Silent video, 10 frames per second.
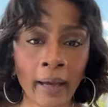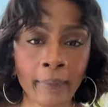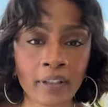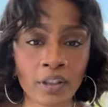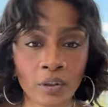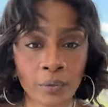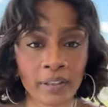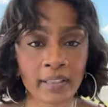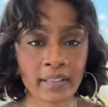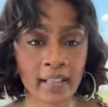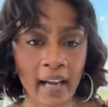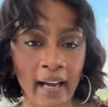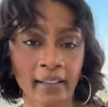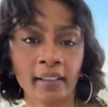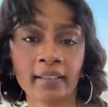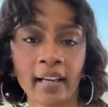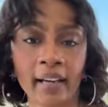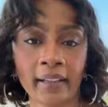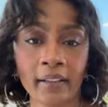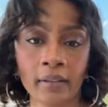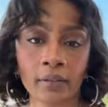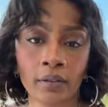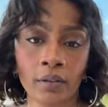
Hi, Miss Lewis. Hi, Latanya.